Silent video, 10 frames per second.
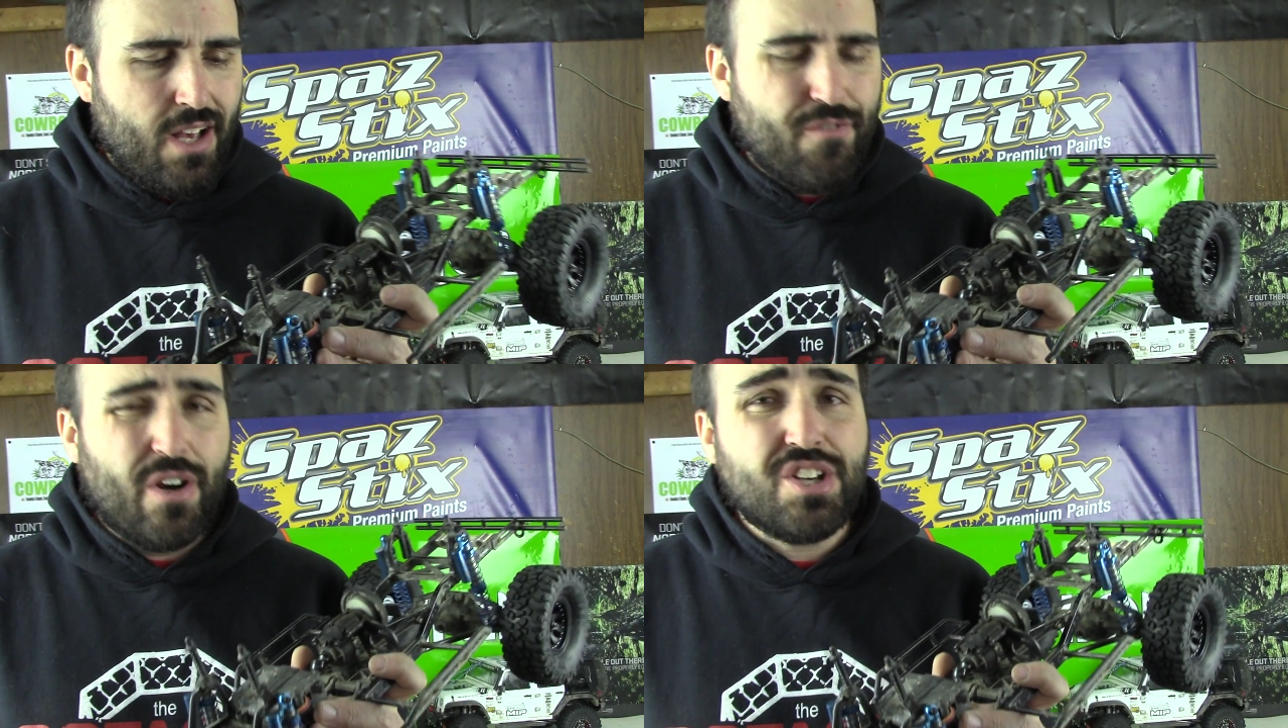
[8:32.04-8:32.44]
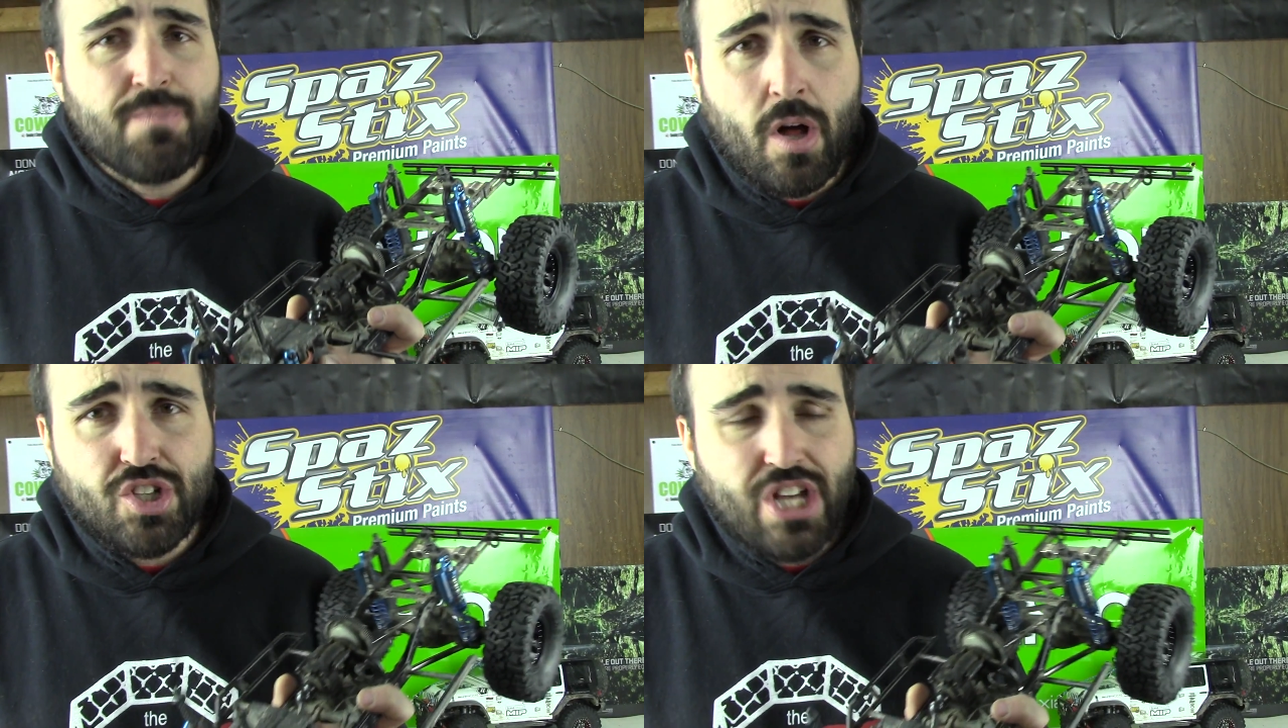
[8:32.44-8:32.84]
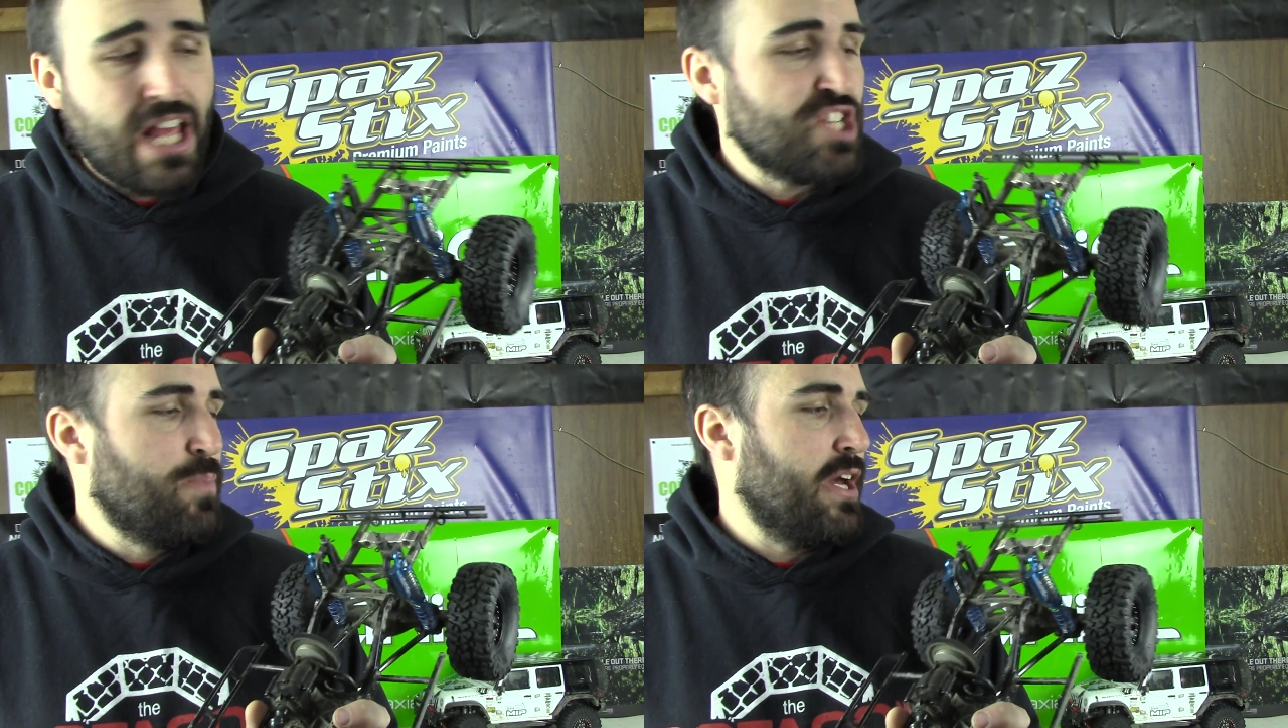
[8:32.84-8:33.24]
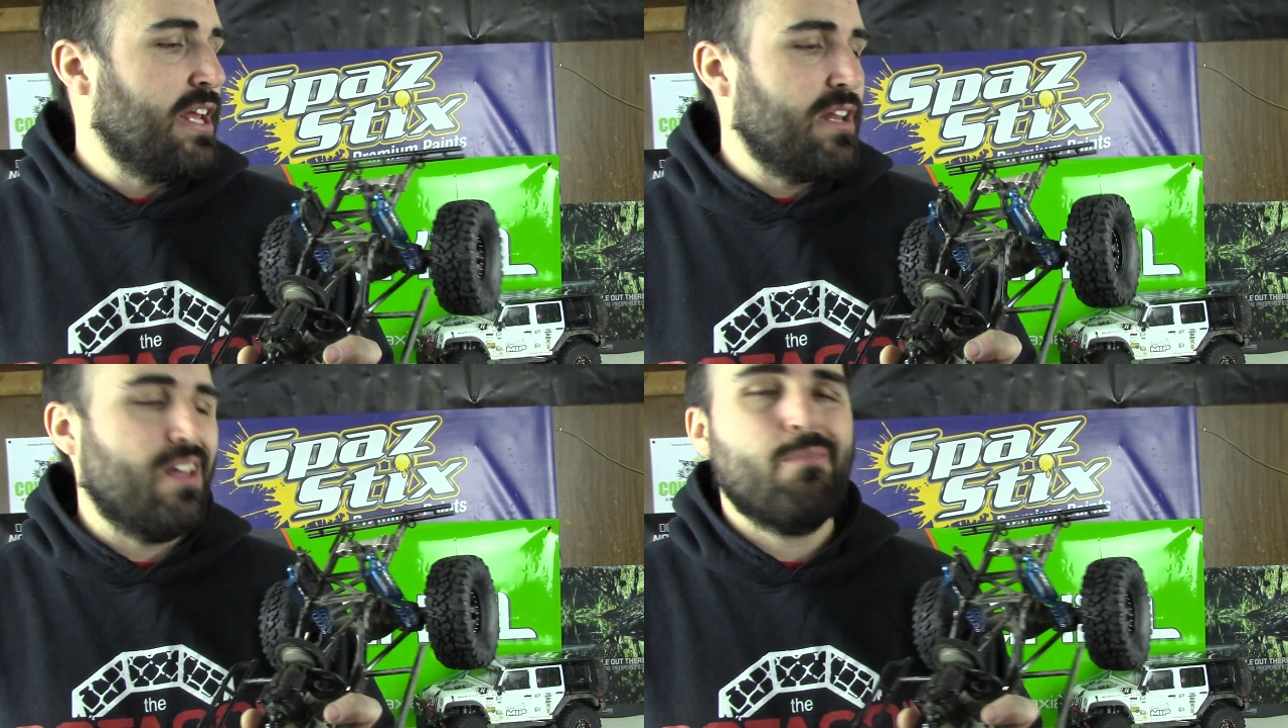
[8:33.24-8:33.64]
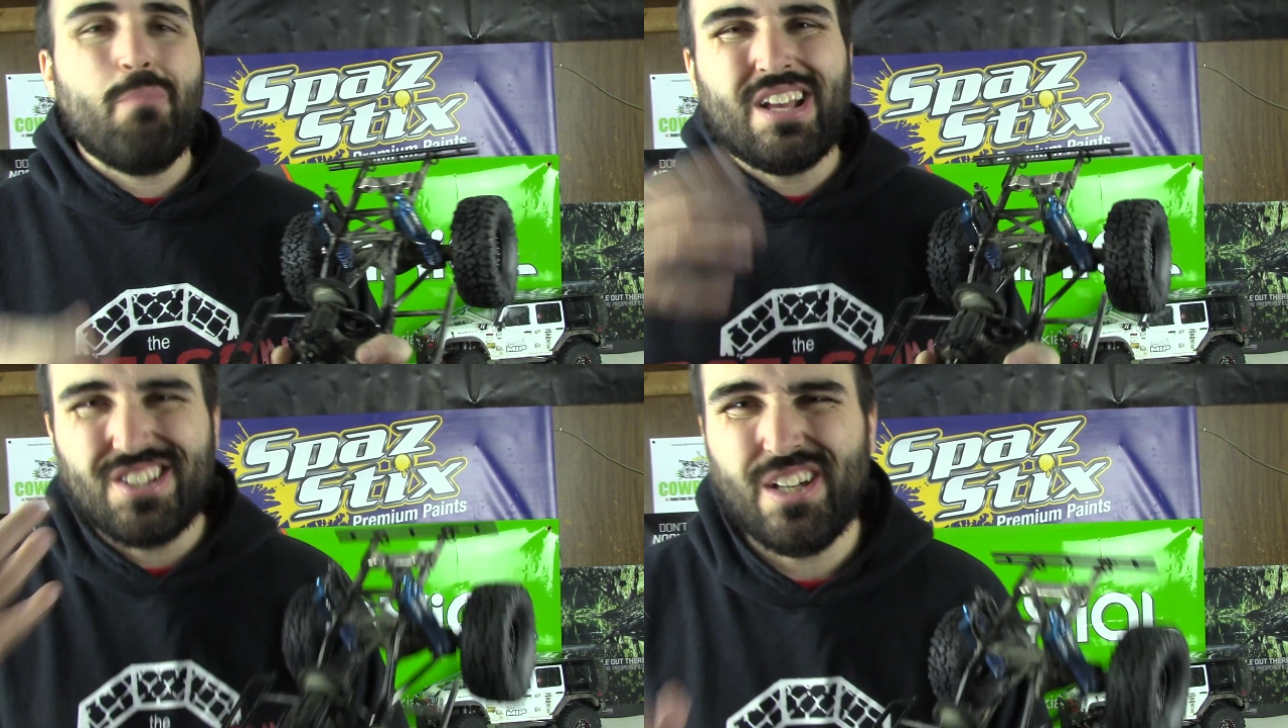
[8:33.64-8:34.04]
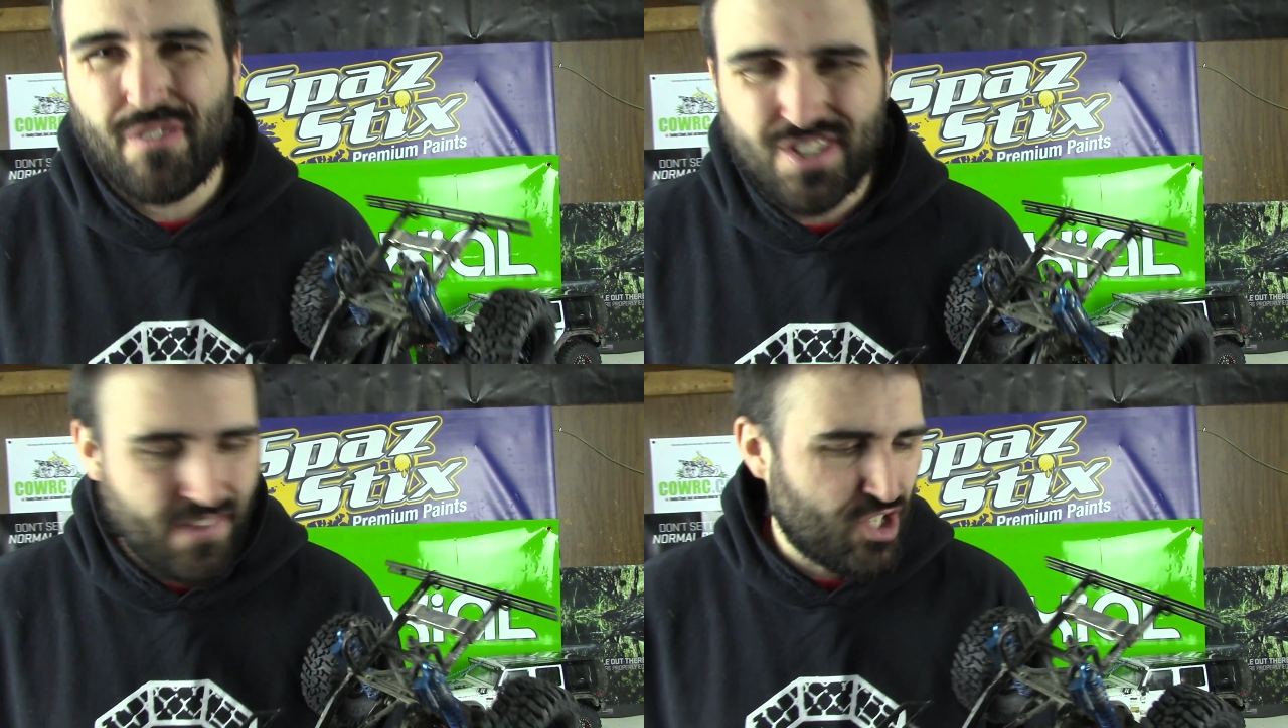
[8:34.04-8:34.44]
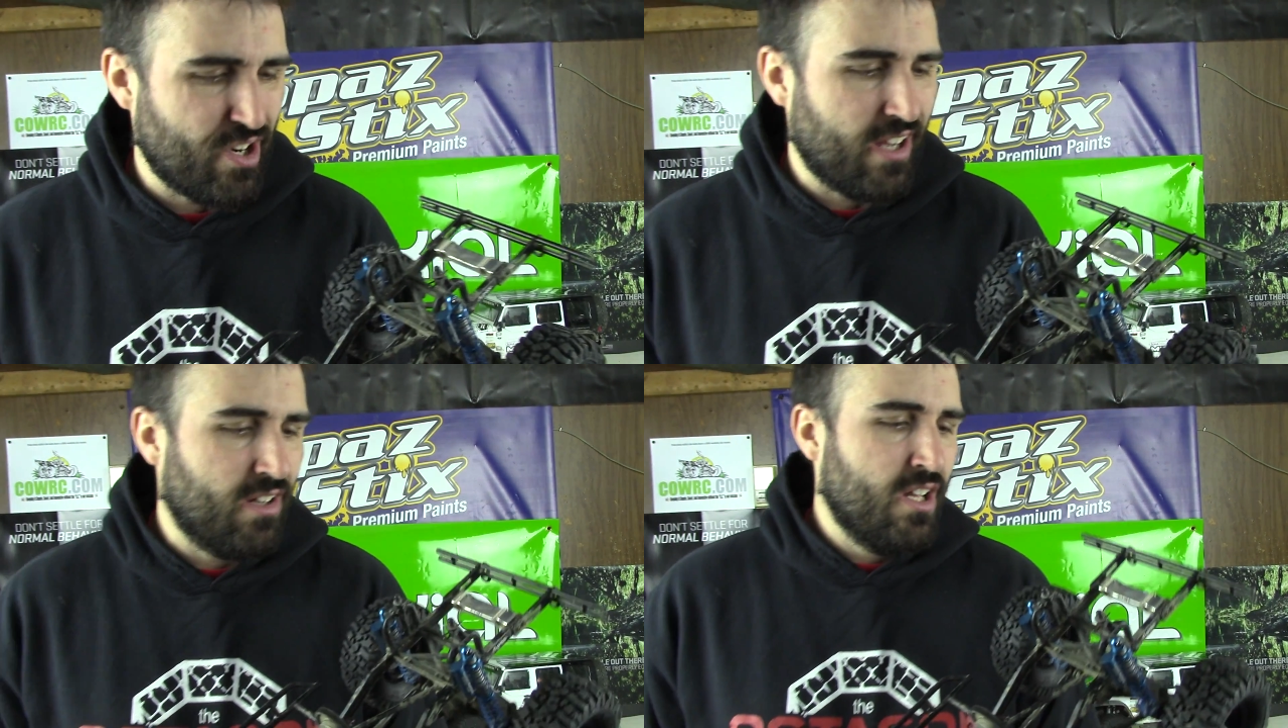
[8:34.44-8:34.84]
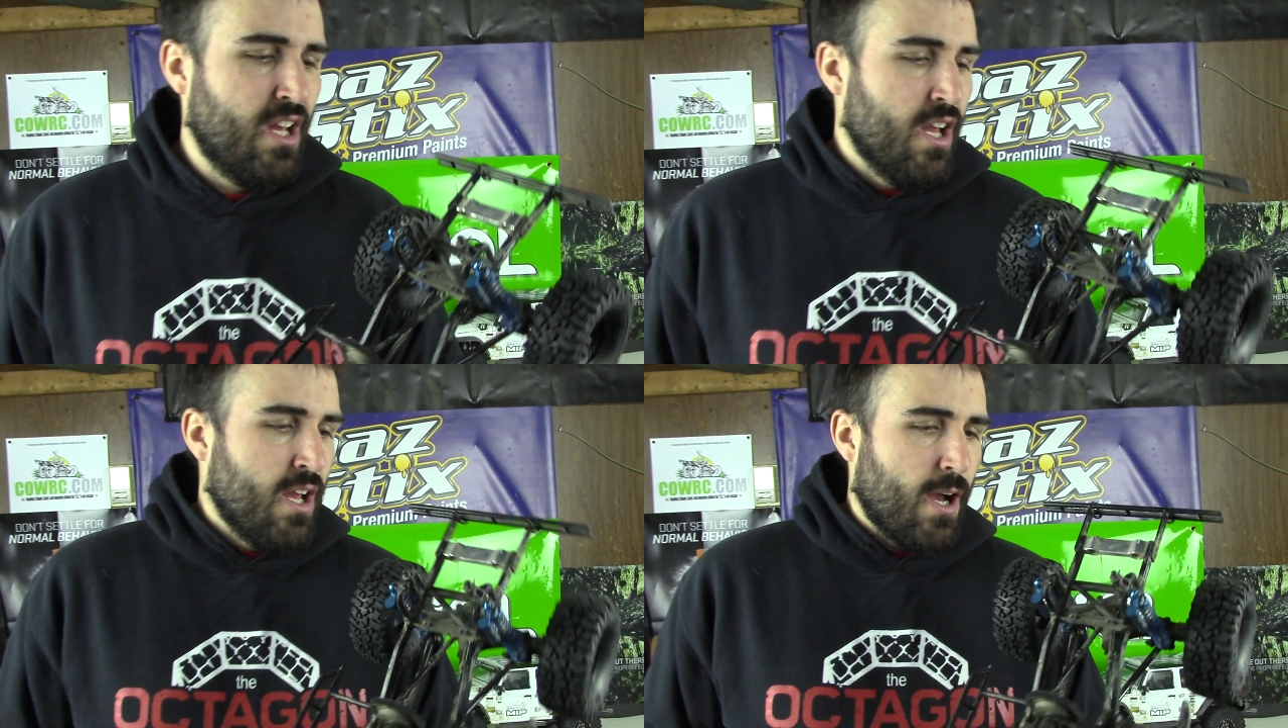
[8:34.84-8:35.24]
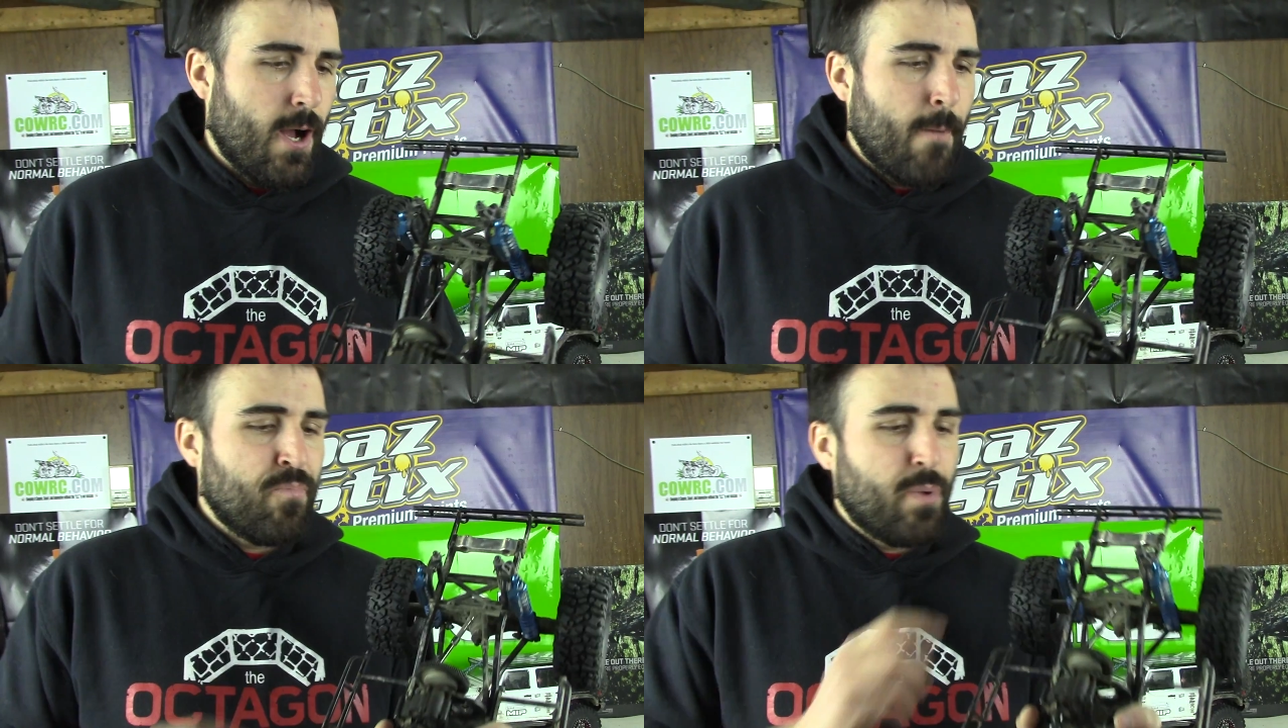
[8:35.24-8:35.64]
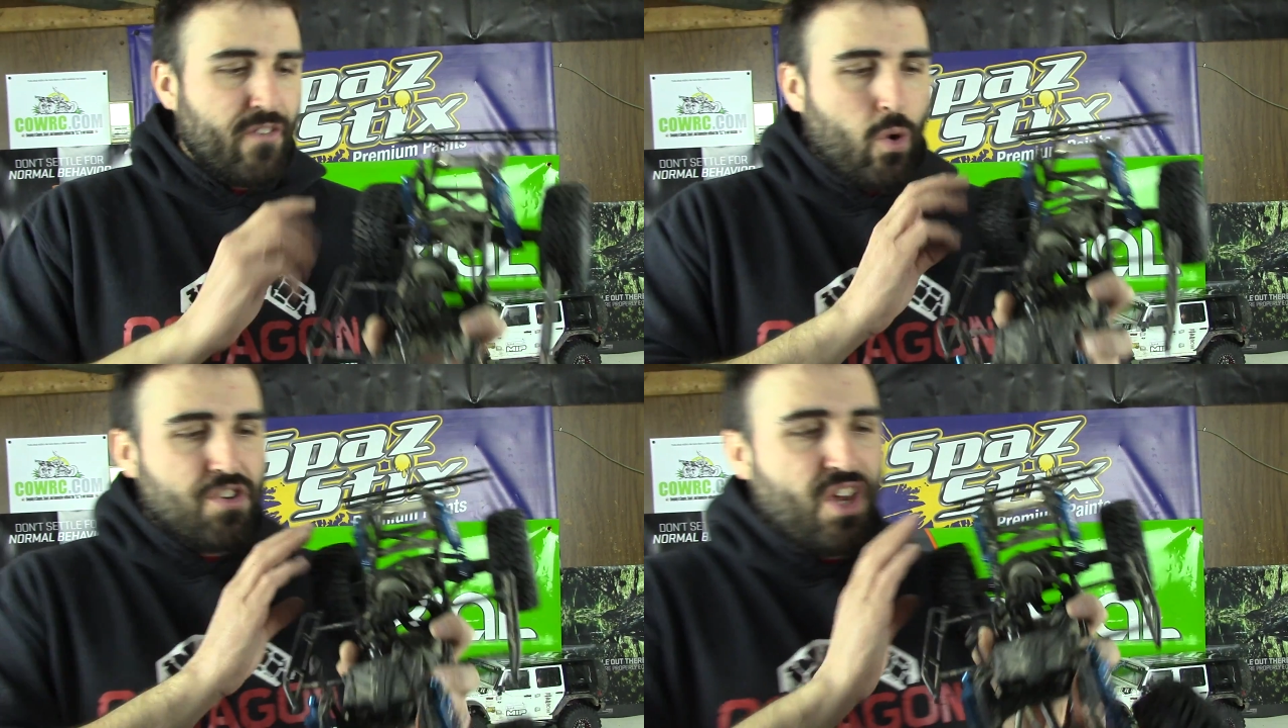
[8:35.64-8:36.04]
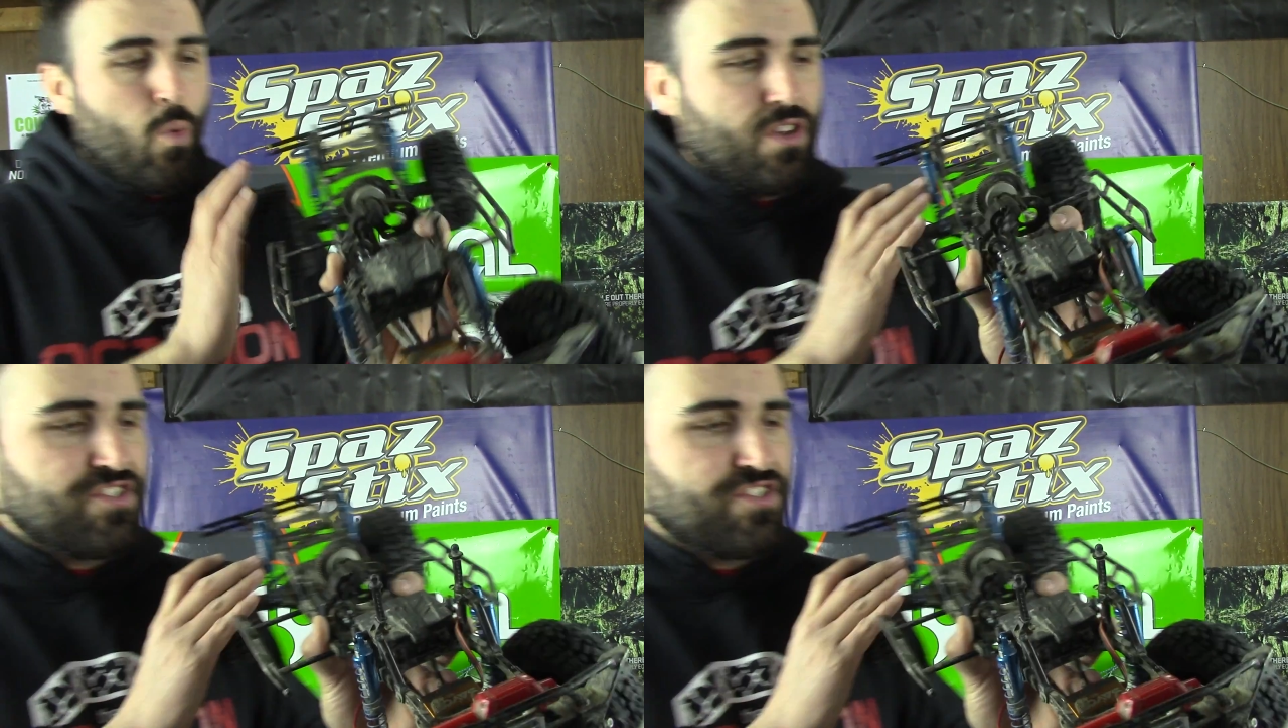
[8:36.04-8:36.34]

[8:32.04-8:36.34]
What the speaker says: very small change, but it makes a difference on the trail. But of course, I will